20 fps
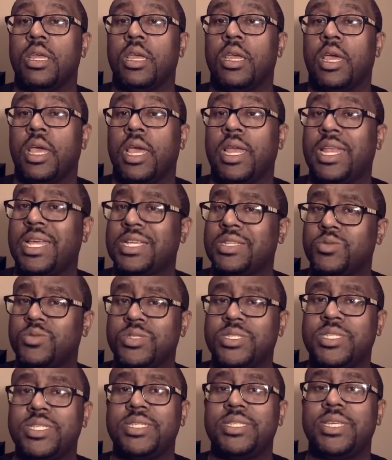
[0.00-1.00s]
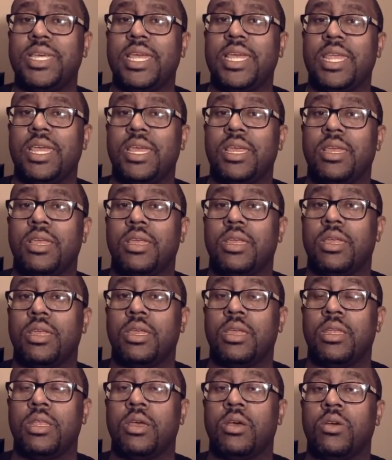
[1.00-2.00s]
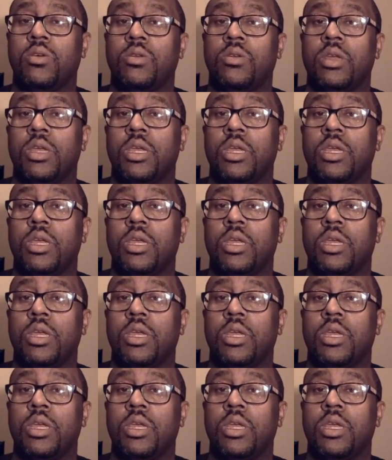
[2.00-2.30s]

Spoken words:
And that's when she said it, You're